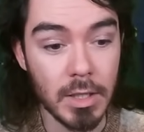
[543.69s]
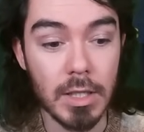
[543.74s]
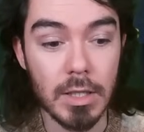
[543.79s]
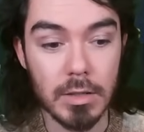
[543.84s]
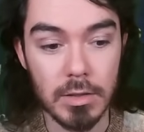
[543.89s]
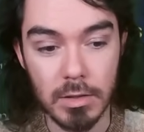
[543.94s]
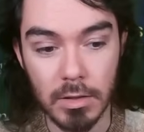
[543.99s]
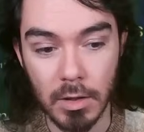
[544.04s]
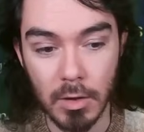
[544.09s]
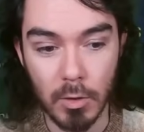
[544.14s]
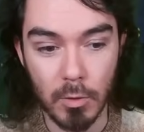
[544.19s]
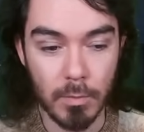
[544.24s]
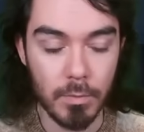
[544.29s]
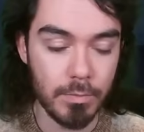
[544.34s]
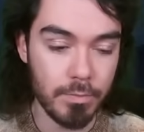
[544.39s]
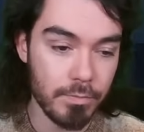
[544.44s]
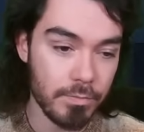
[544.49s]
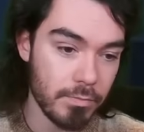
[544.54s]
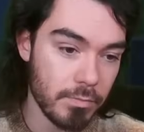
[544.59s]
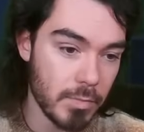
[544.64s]
So,
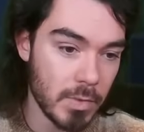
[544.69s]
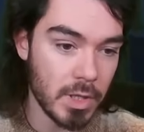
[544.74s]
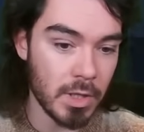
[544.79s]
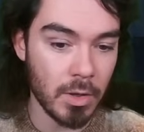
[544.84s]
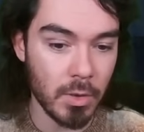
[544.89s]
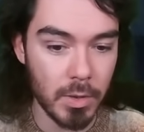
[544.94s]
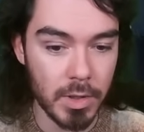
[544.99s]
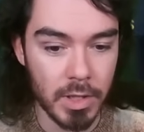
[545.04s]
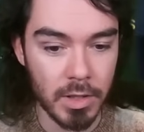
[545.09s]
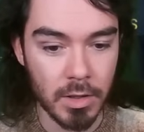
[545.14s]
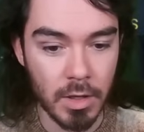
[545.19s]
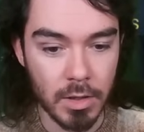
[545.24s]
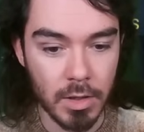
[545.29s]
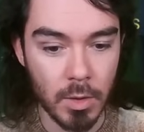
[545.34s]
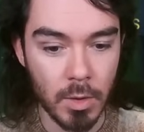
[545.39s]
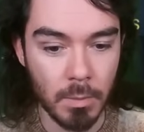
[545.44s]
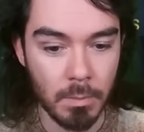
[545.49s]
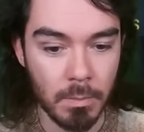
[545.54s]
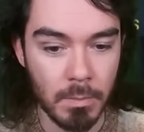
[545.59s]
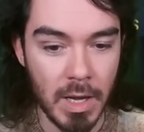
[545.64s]
you know, you're not
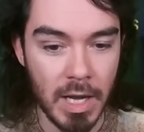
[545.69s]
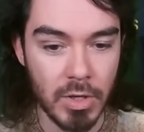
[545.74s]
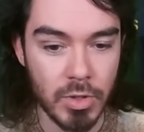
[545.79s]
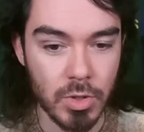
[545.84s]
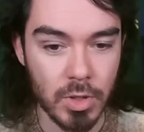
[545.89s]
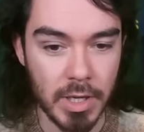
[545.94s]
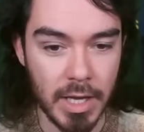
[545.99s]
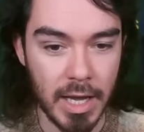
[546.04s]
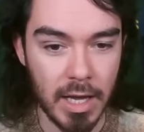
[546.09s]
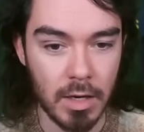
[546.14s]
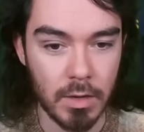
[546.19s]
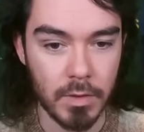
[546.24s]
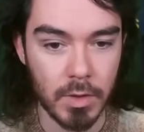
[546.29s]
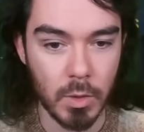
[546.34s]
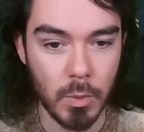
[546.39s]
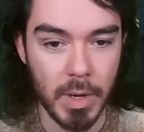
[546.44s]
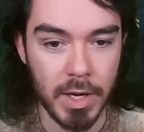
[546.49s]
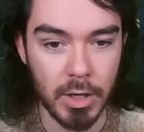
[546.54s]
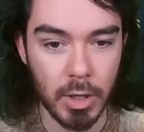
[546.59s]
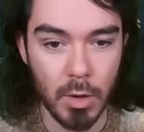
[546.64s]
going majorly out of your
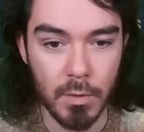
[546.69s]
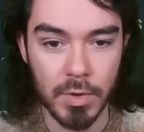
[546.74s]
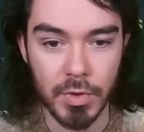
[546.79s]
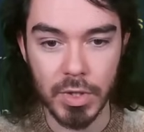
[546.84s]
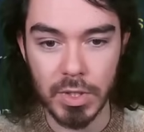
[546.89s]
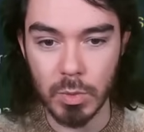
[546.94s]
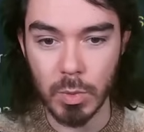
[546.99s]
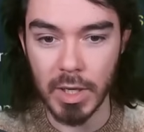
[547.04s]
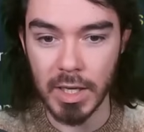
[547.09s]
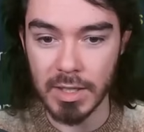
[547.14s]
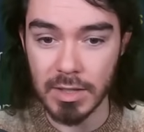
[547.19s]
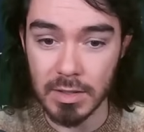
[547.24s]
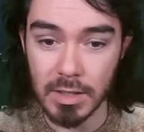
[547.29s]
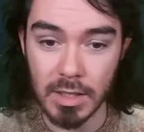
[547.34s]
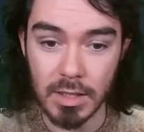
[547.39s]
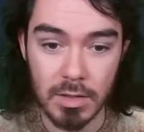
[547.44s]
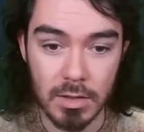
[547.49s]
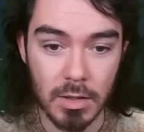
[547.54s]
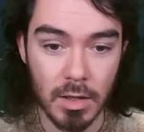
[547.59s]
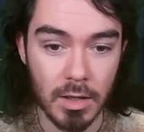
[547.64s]
way. Or over this way, a
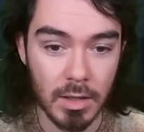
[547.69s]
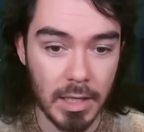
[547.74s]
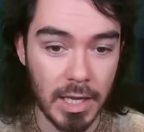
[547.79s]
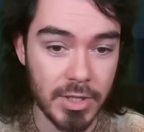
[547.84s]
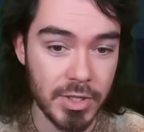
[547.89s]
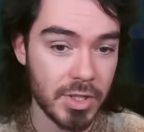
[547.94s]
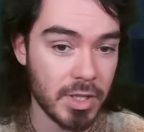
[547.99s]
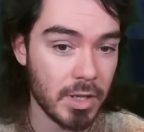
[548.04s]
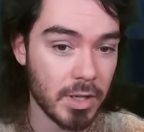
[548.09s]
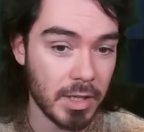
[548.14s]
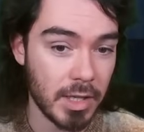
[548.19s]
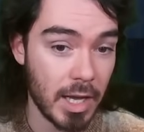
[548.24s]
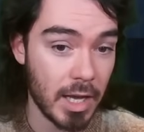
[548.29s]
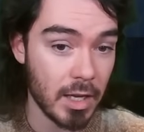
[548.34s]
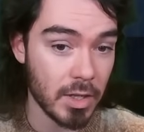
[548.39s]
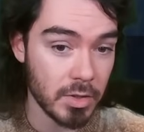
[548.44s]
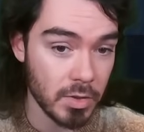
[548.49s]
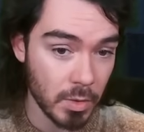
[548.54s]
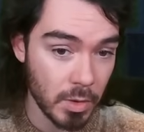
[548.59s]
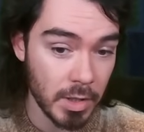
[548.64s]
six star legendary
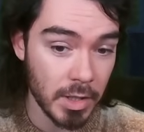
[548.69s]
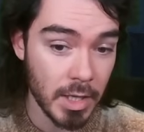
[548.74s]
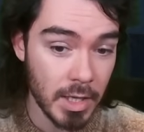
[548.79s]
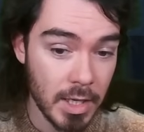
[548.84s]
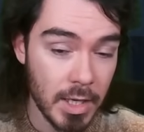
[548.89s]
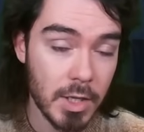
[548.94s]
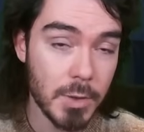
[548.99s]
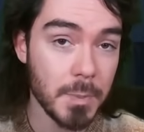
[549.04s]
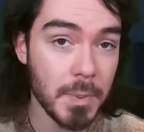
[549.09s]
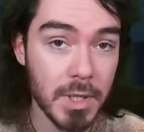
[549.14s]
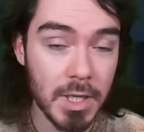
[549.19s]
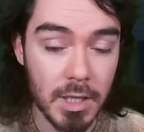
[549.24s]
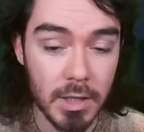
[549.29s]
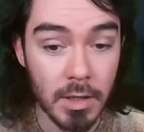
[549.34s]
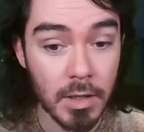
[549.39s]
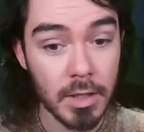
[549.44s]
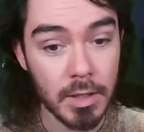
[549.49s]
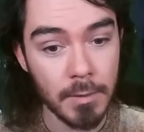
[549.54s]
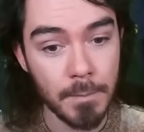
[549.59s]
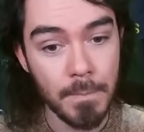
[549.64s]
Chaos Ore, it's pretty
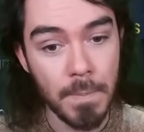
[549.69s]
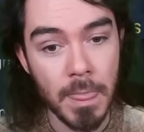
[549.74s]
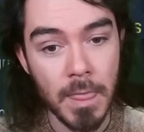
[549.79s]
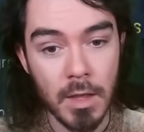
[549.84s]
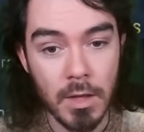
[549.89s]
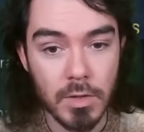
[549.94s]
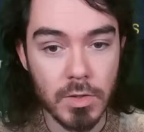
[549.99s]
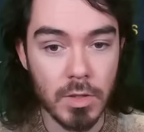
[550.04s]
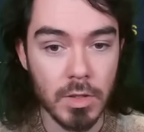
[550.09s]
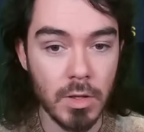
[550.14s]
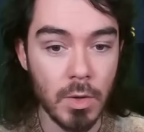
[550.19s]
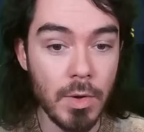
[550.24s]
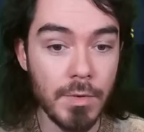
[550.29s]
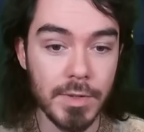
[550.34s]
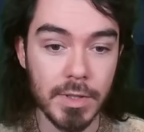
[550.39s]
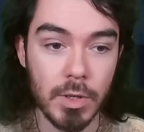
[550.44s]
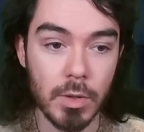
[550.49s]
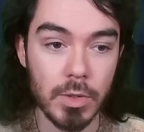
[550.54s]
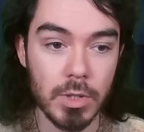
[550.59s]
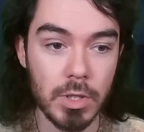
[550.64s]
good. So you don't have
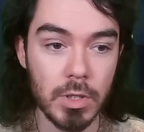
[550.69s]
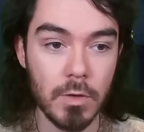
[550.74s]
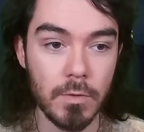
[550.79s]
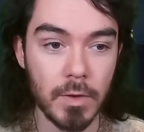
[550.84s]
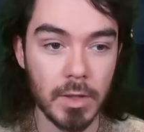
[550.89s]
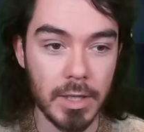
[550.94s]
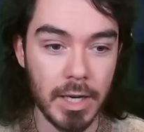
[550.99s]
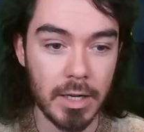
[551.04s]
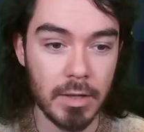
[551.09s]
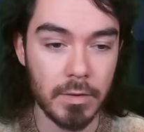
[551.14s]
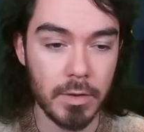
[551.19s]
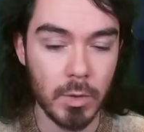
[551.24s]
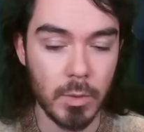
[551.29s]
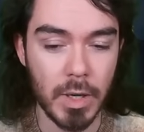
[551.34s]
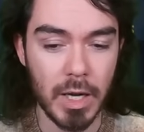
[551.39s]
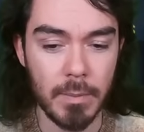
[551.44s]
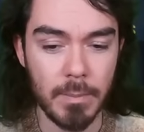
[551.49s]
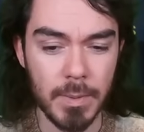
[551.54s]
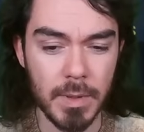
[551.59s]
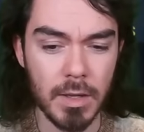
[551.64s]
to go too far out of your
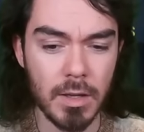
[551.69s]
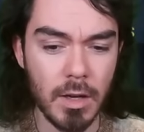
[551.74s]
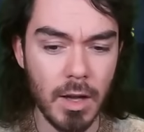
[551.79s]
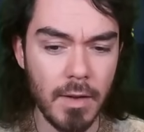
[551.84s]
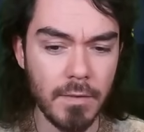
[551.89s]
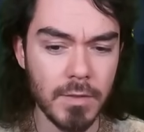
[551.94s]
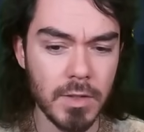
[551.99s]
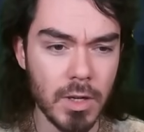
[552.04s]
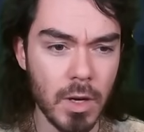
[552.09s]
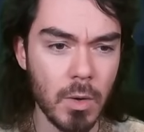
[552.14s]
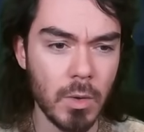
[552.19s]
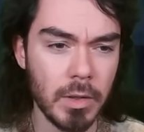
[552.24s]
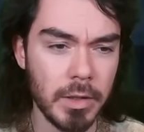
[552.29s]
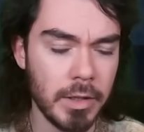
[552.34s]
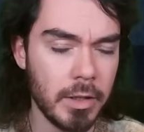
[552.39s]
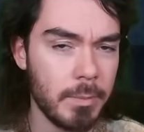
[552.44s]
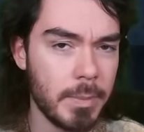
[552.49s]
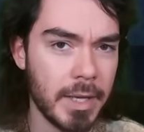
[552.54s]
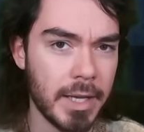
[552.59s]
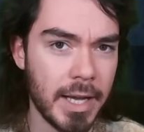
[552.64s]
way, but you have to go a
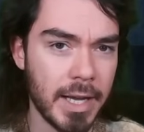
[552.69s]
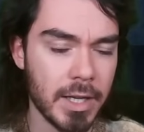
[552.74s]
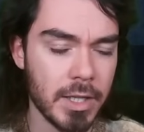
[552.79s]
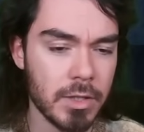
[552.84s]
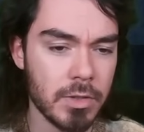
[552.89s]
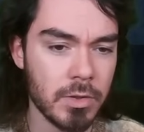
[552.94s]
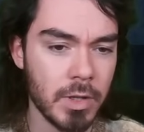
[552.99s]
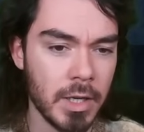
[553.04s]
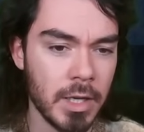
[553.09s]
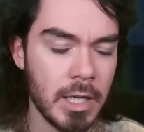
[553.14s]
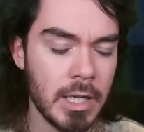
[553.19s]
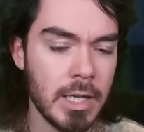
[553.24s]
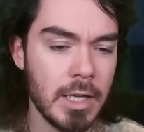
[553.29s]
little bit extra.